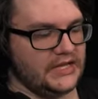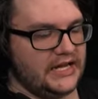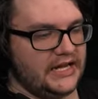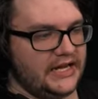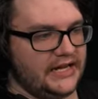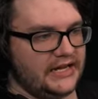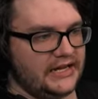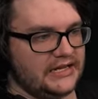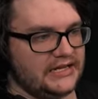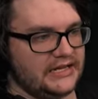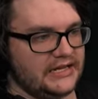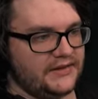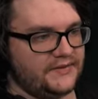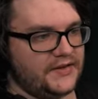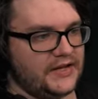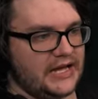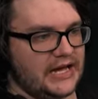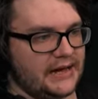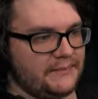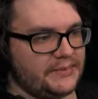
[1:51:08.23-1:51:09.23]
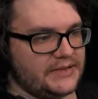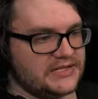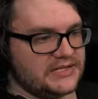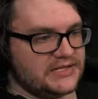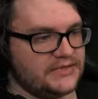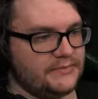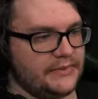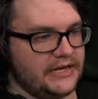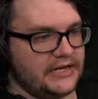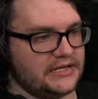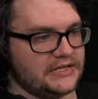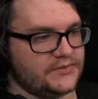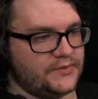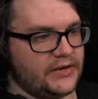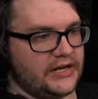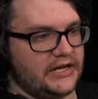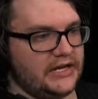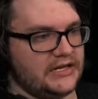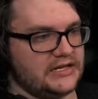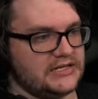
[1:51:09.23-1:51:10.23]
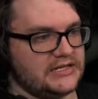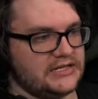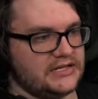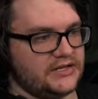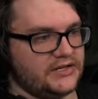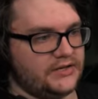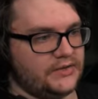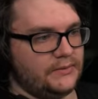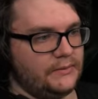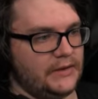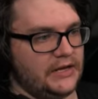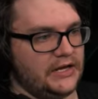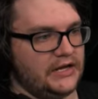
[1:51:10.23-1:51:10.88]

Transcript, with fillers: And if he happens to make his way into here,